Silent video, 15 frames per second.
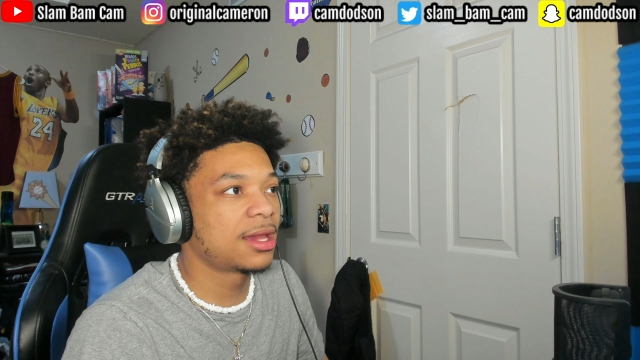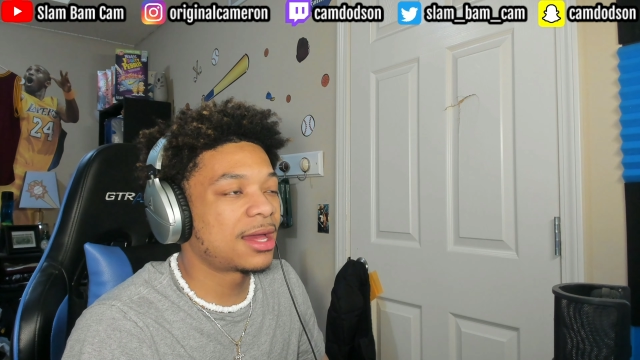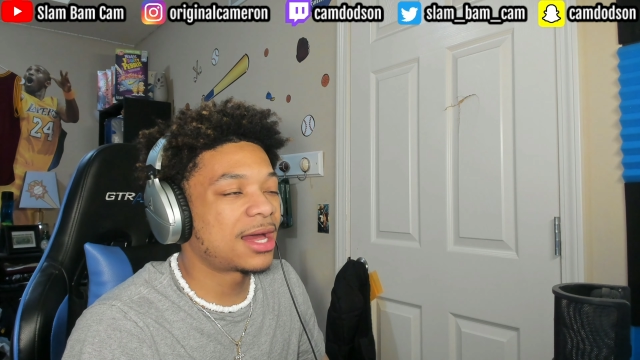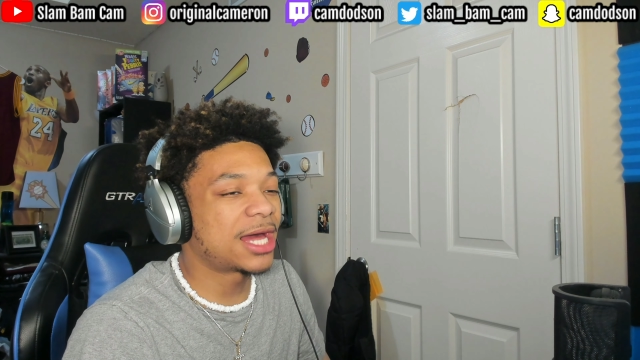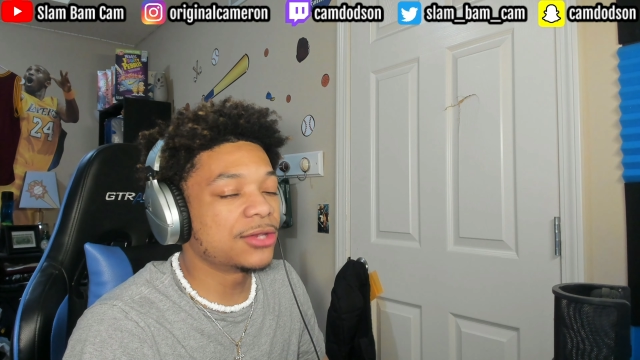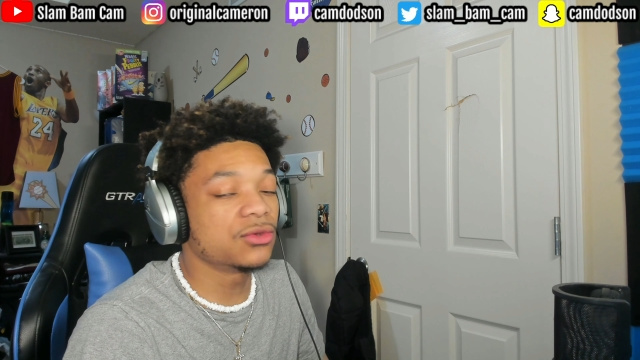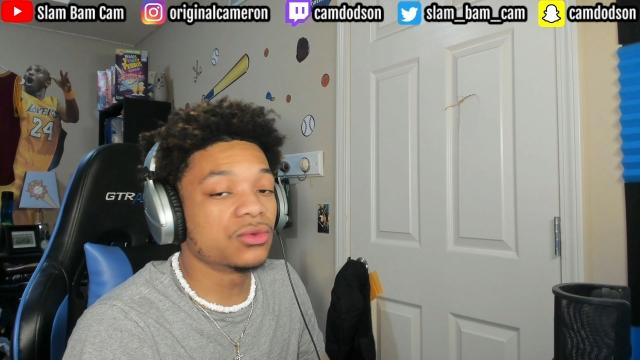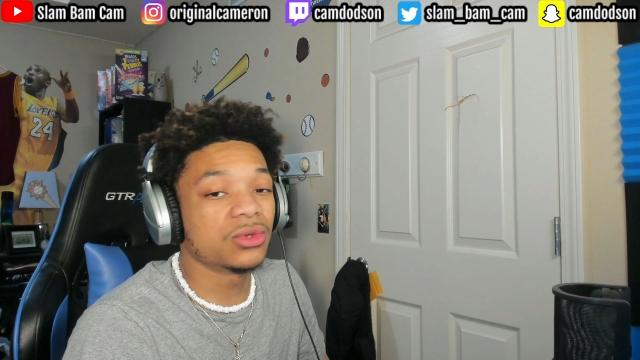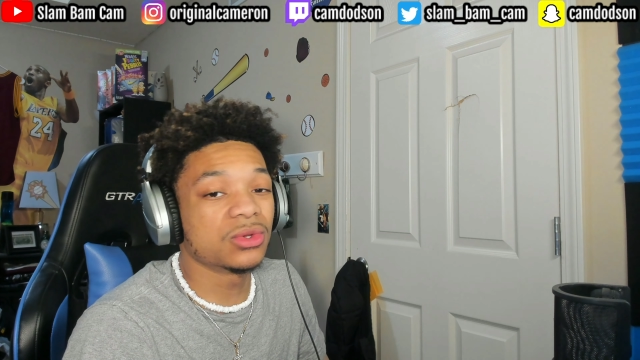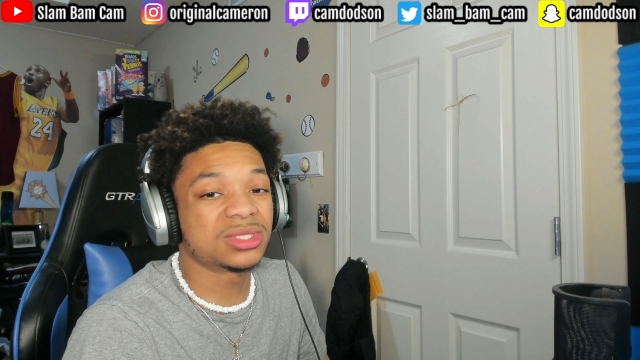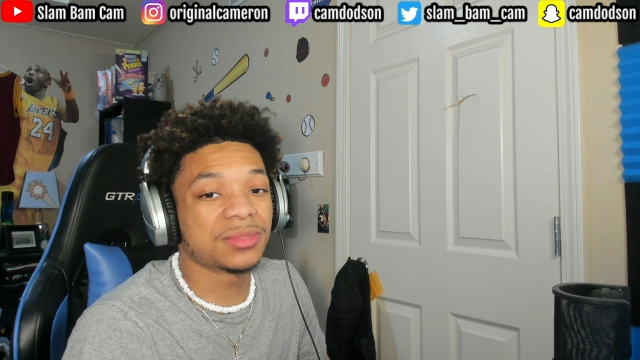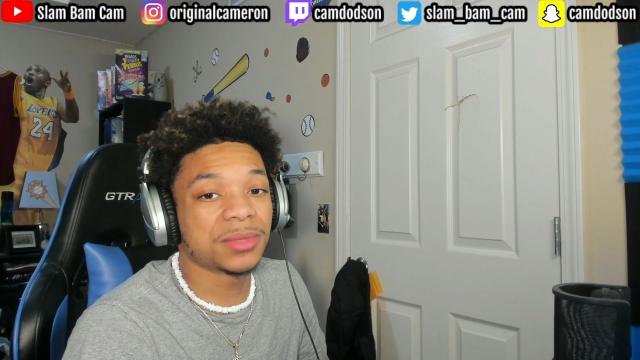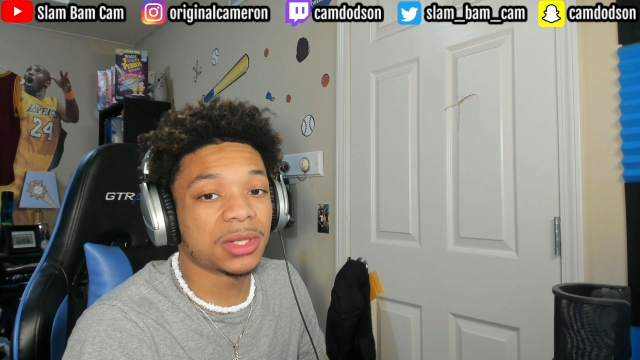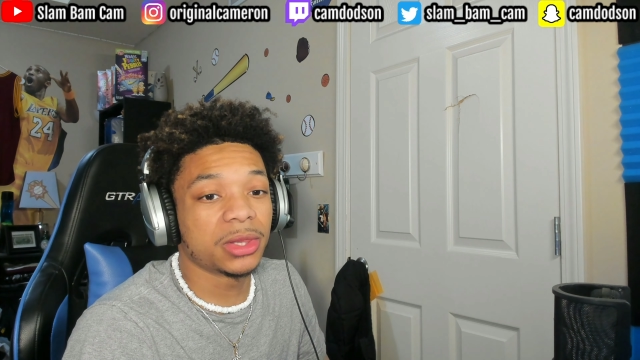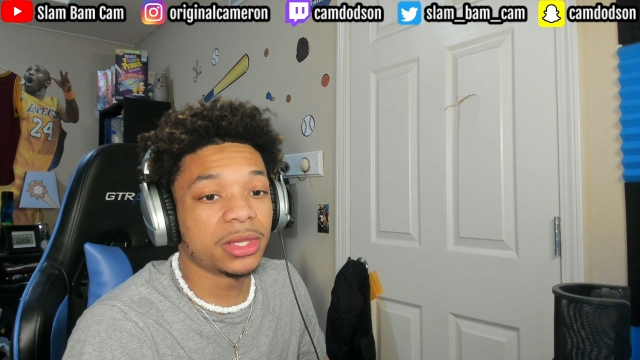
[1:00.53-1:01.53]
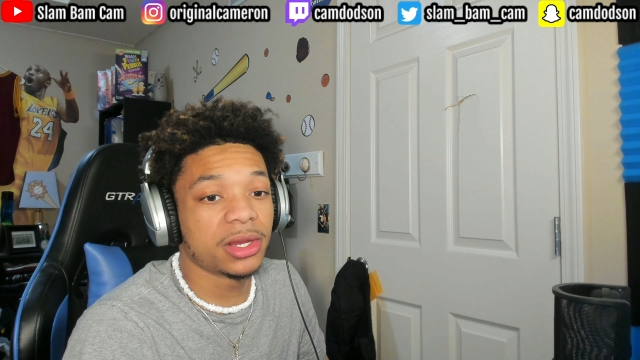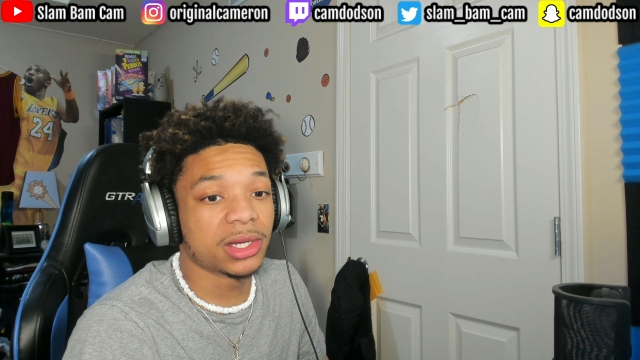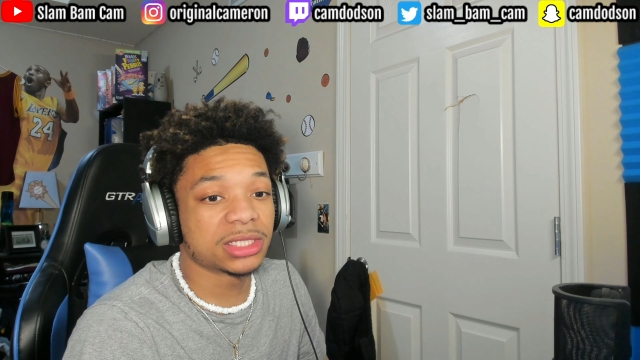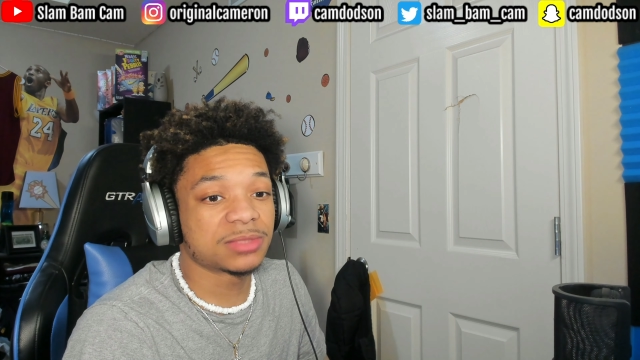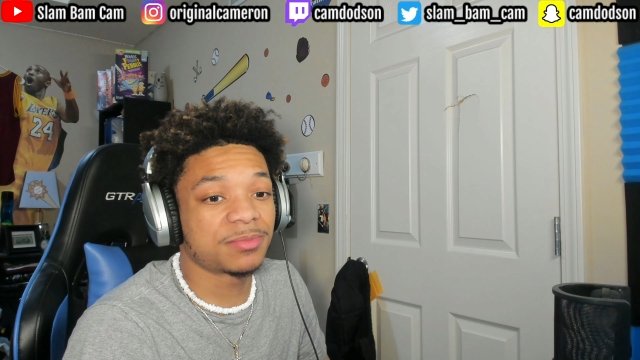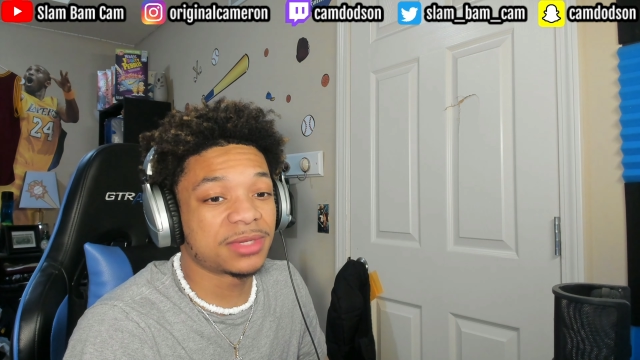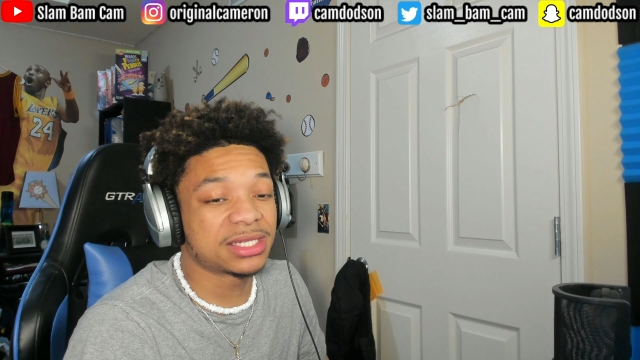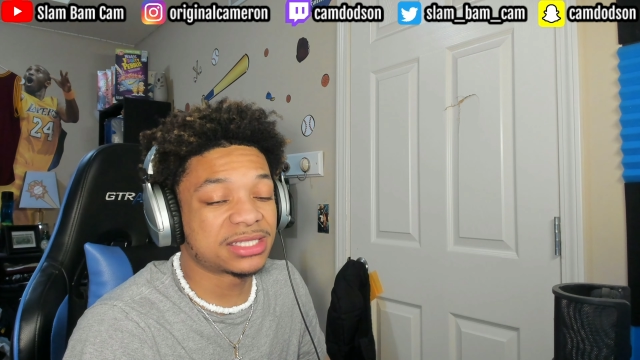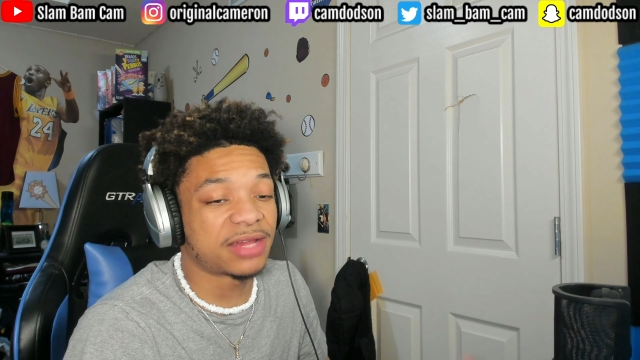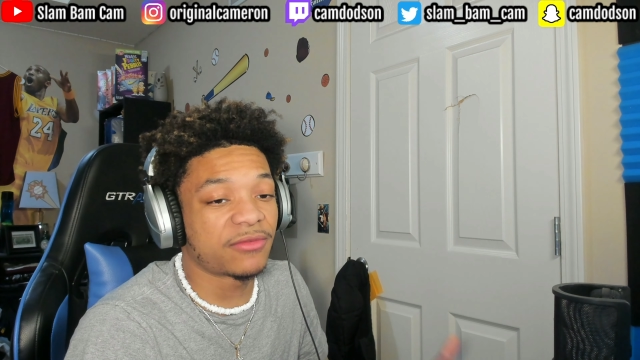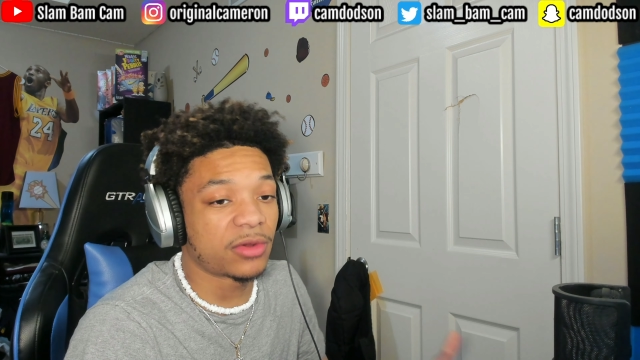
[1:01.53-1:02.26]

I do know some of the lyrics because I've